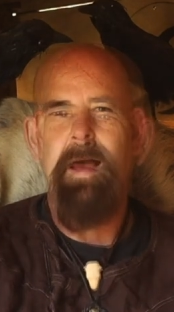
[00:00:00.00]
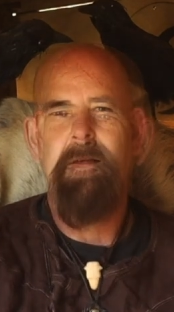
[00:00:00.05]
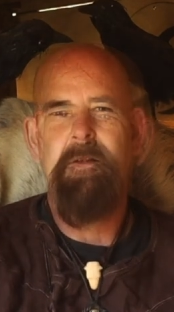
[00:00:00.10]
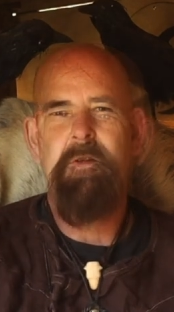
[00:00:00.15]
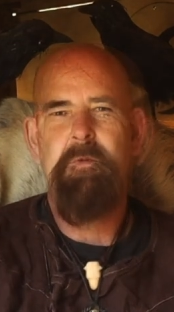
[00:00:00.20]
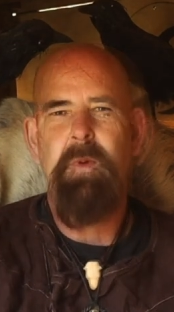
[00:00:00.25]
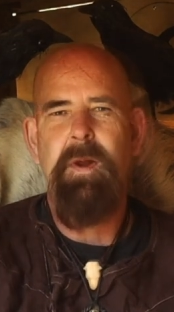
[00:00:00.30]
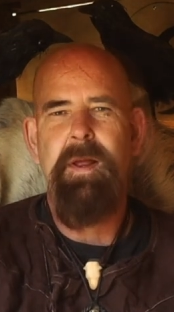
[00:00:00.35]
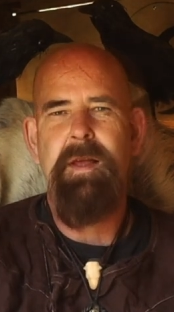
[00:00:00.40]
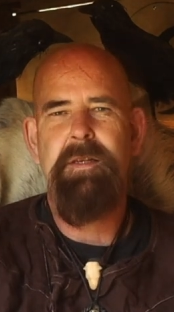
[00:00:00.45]

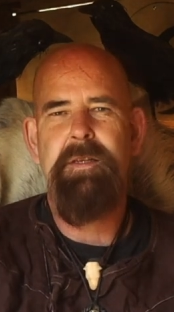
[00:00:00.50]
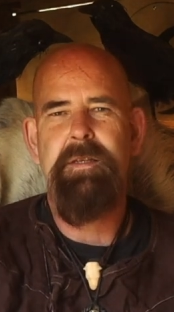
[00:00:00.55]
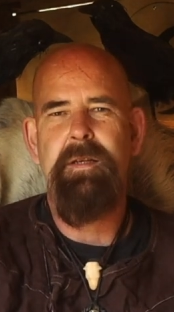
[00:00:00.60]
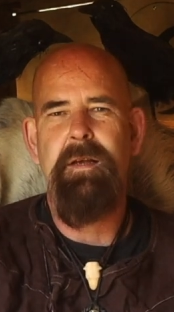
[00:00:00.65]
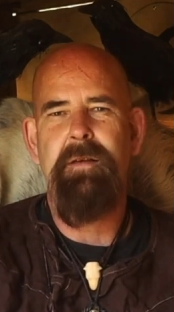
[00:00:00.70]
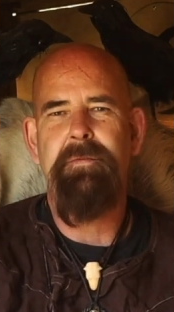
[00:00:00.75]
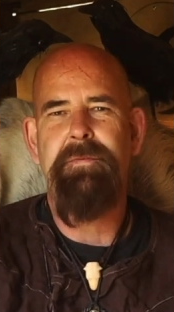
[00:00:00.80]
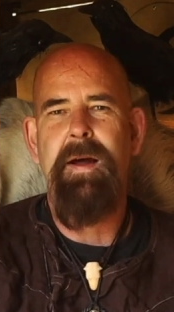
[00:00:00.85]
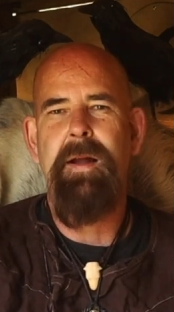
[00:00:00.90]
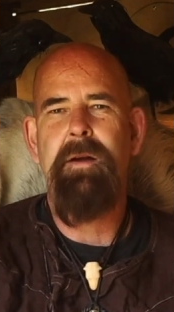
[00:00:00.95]
Spring has
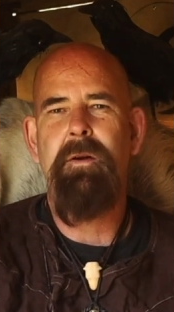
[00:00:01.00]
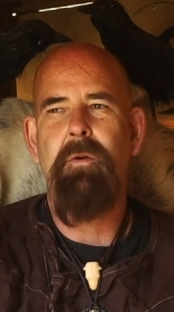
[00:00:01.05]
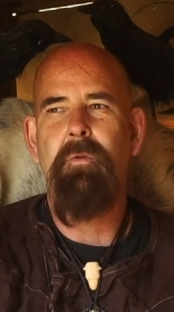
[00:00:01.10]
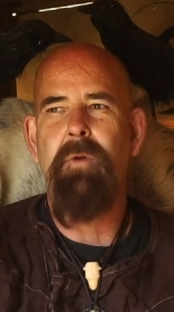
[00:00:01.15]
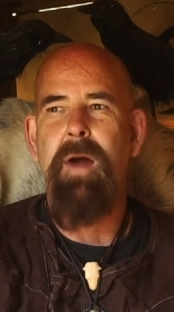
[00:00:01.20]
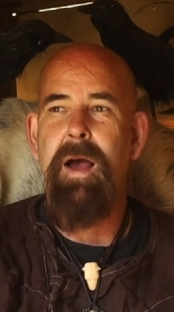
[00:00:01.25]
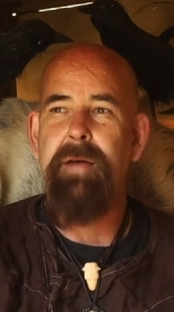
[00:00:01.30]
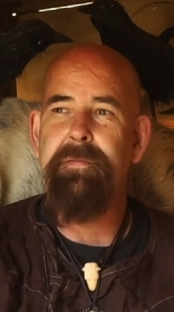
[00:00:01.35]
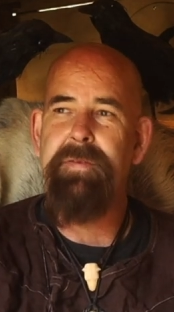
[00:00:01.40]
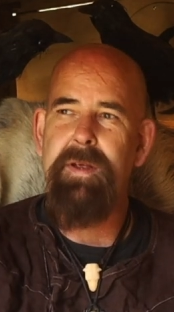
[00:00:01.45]
finally
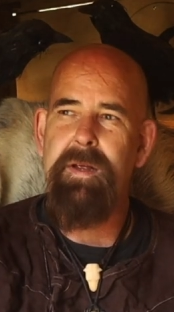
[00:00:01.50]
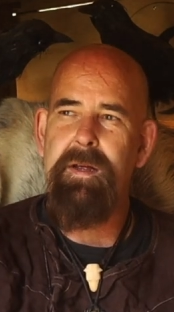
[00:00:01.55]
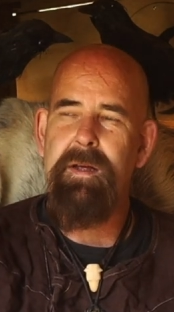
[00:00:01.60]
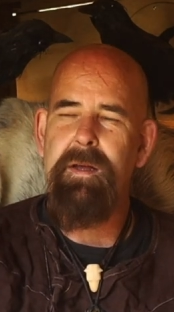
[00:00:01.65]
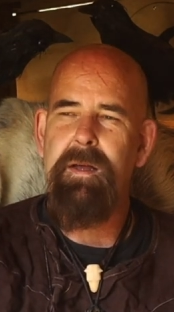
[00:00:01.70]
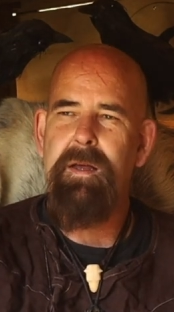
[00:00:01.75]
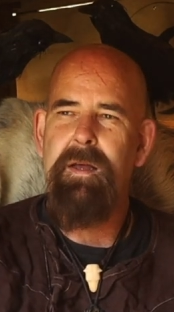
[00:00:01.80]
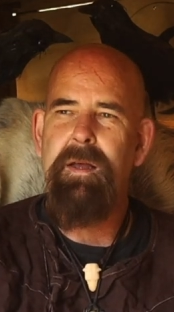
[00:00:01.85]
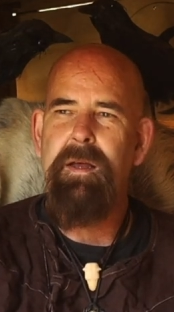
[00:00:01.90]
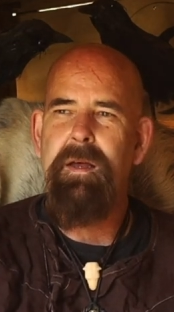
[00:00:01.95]
arrived here.
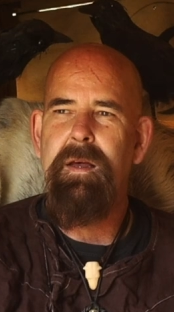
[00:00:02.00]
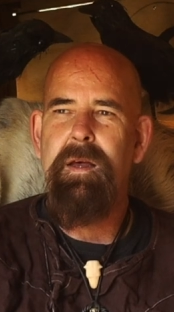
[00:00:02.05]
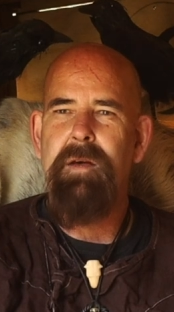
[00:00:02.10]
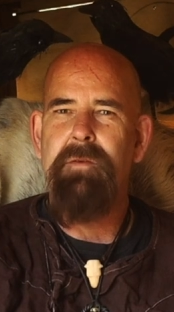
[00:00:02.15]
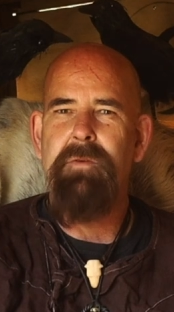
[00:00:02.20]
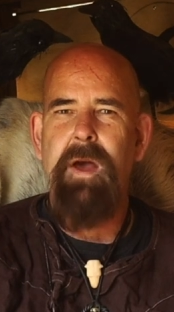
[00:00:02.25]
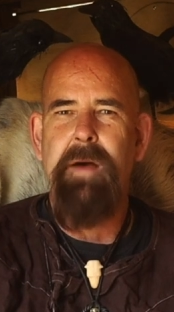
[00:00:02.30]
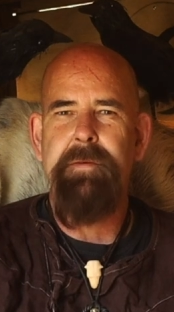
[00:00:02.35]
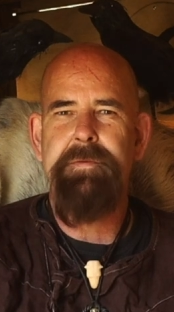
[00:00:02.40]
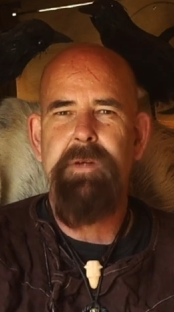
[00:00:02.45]

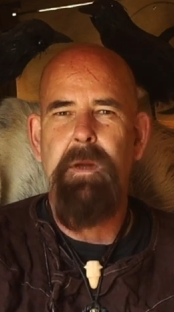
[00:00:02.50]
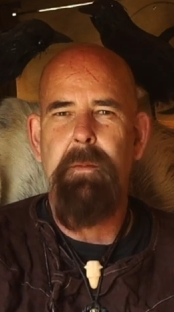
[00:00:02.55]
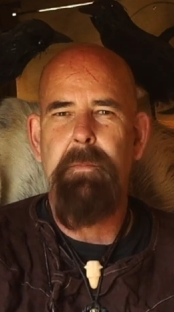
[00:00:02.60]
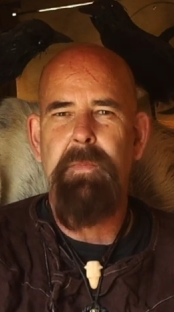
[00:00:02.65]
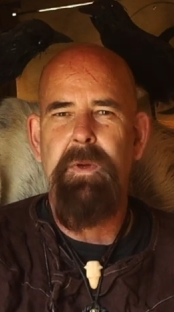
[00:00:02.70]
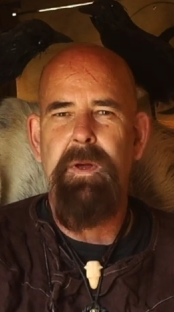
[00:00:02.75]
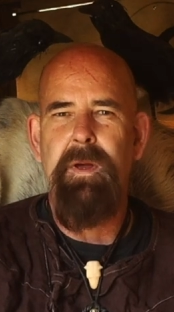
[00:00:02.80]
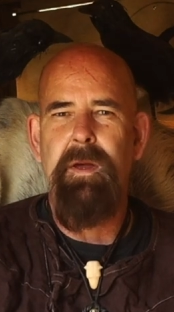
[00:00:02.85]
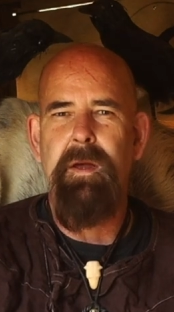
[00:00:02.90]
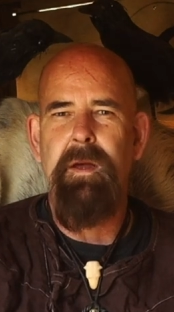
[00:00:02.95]
We have some
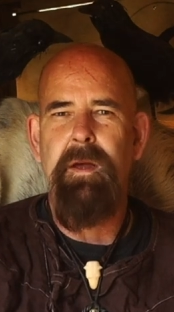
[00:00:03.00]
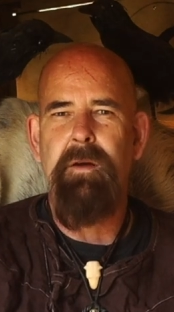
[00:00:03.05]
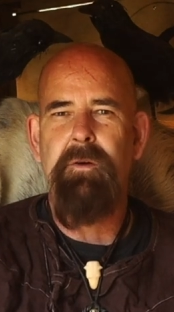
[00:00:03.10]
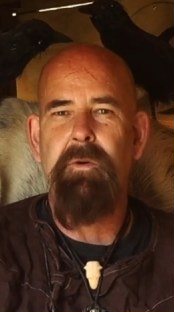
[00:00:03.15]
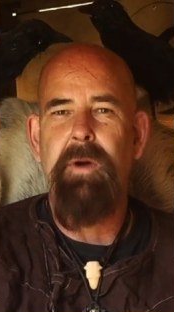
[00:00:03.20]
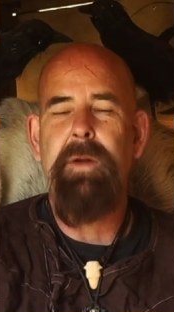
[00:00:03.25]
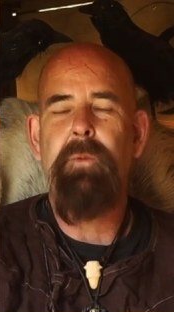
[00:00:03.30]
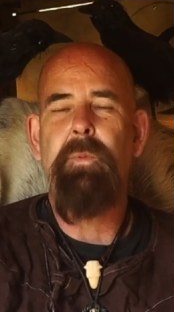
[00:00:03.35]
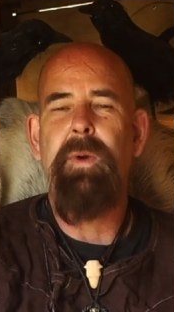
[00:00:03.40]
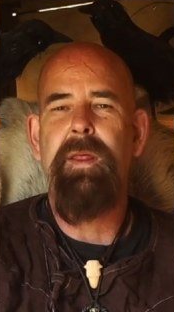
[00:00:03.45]

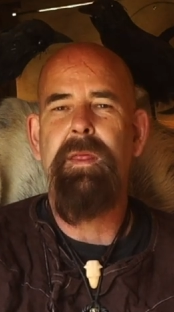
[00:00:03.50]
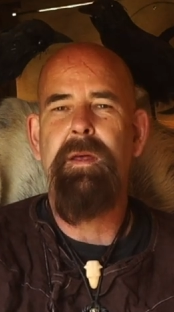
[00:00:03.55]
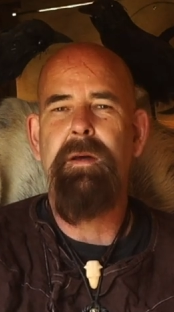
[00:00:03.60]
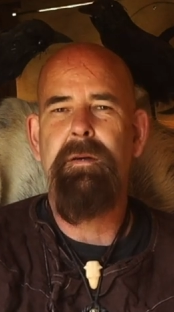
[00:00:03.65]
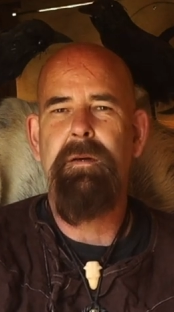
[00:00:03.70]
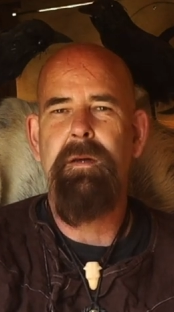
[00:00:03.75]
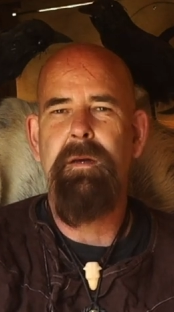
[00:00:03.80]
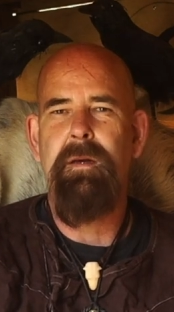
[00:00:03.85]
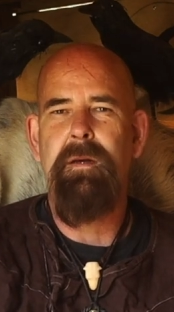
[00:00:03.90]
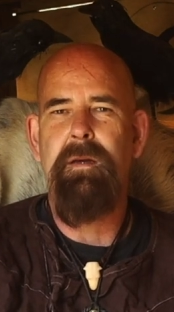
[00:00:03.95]
great weather,
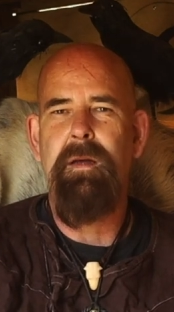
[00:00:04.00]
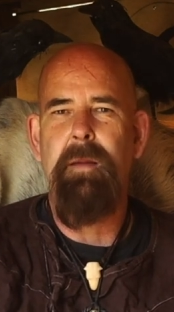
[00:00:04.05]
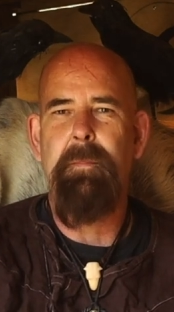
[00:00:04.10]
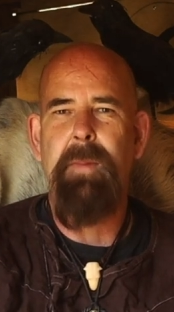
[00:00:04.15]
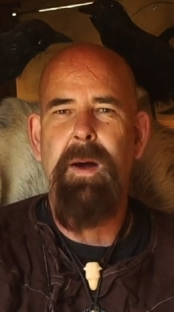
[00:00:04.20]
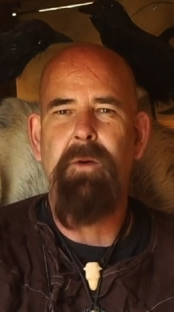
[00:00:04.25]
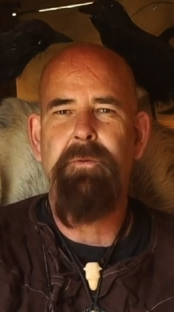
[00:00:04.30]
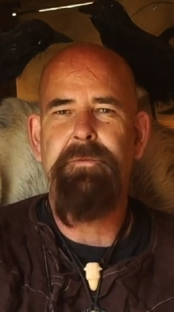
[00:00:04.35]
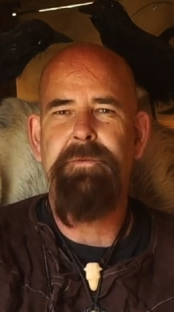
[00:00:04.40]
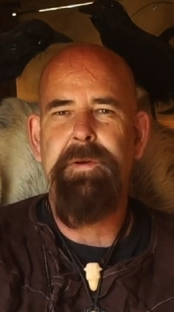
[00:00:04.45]

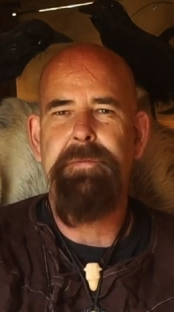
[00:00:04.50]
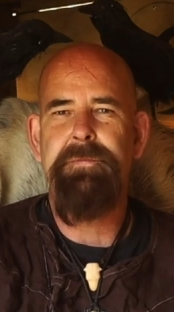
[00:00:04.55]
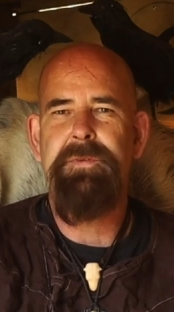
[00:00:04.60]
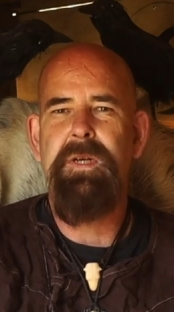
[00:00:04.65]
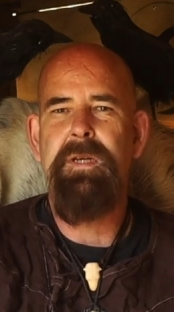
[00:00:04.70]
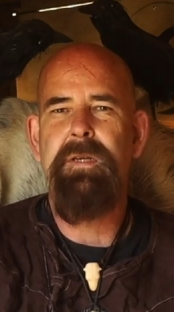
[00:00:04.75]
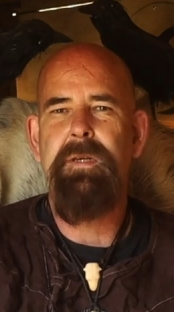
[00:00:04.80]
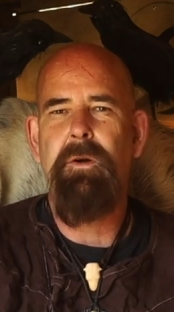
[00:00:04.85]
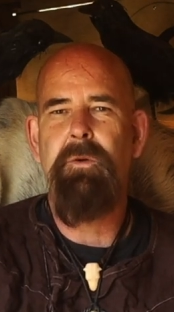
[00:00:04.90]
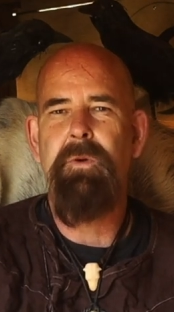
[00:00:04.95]
about
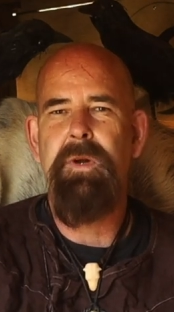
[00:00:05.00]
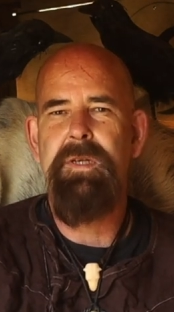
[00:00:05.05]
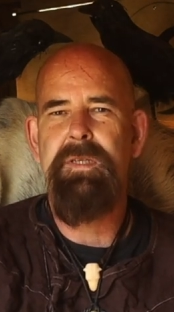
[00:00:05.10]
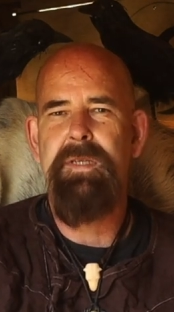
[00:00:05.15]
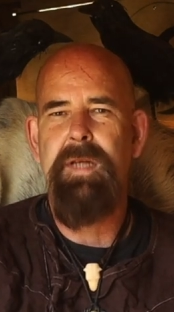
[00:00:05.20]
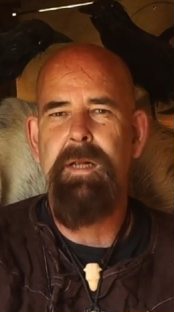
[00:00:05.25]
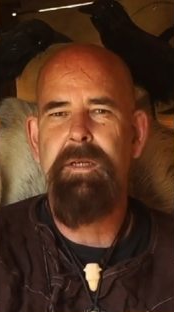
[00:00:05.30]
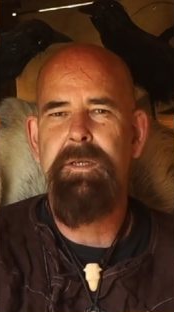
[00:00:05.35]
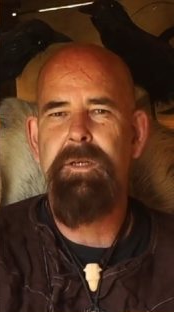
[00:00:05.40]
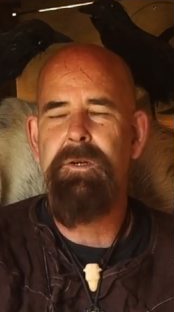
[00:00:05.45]
15 degrees
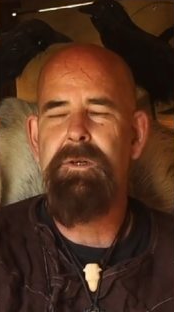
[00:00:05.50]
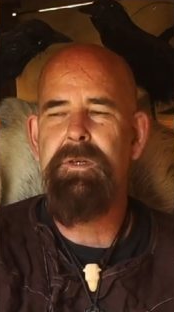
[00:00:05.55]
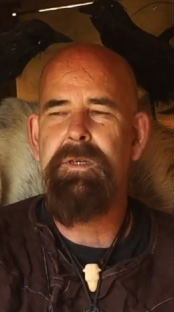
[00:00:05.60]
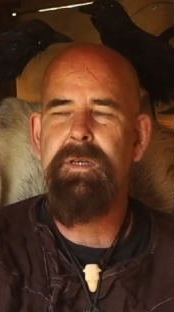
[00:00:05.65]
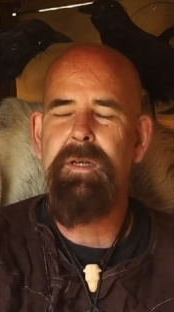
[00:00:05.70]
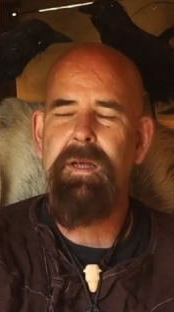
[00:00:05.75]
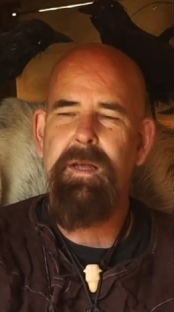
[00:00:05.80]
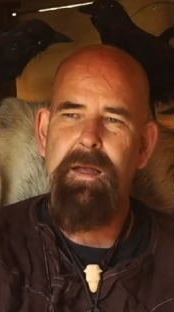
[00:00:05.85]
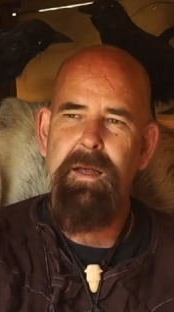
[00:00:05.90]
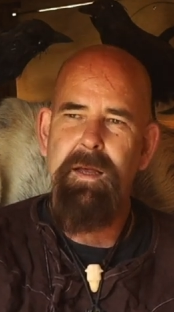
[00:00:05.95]

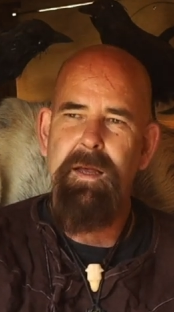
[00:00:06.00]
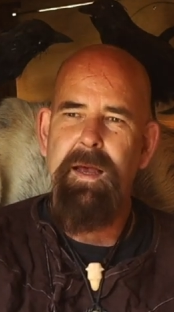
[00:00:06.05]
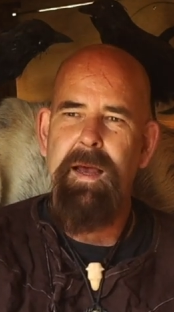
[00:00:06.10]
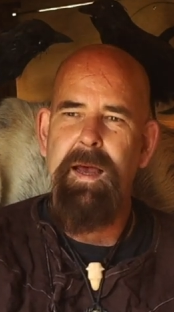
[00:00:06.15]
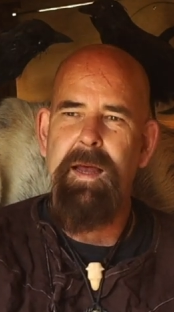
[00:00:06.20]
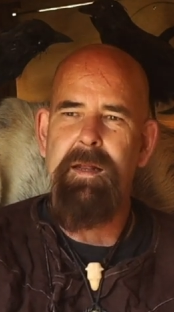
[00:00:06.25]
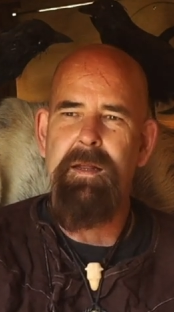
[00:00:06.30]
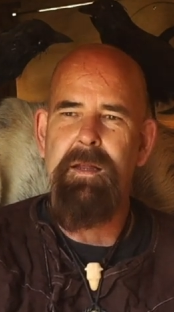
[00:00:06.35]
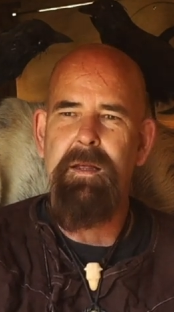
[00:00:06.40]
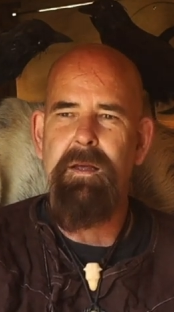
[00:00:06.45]
Celsius,
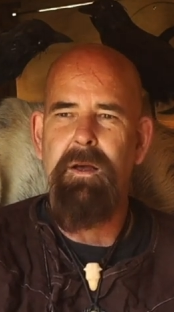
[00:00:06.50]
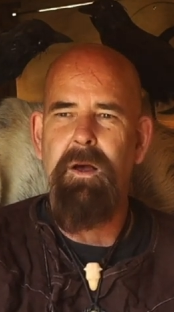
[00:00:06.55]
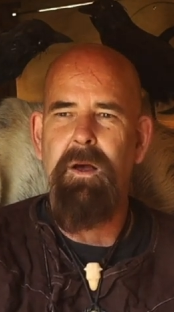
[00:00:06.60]
and